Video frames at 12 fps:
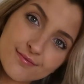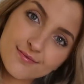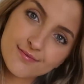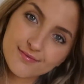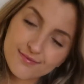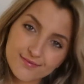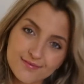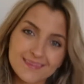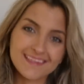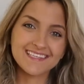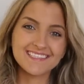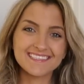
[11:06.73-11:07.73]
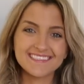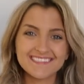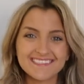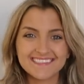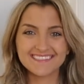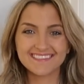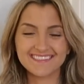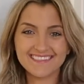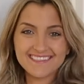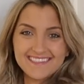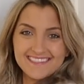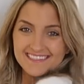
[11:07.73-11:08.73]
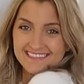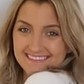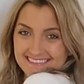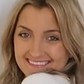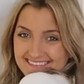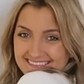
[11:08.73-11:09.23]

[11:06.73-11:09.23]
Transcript: and one of those like cute little ribbed tanks underneath of it